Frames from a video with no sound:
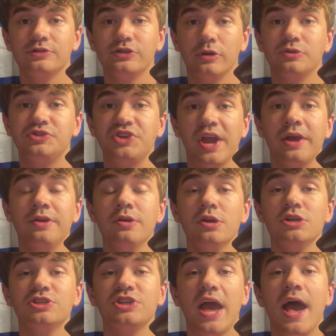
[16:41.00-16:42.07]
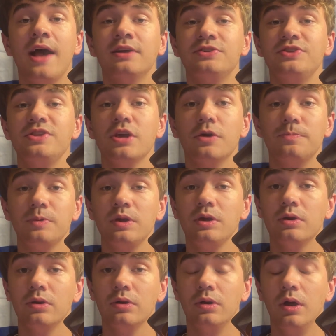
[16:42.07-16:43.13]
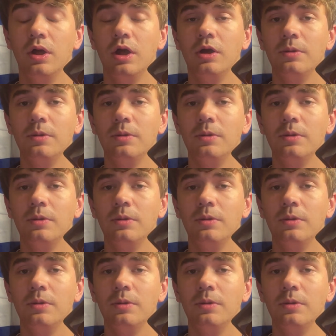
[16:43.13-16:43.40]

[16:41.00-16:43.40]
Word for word: So Sanders has the appeal,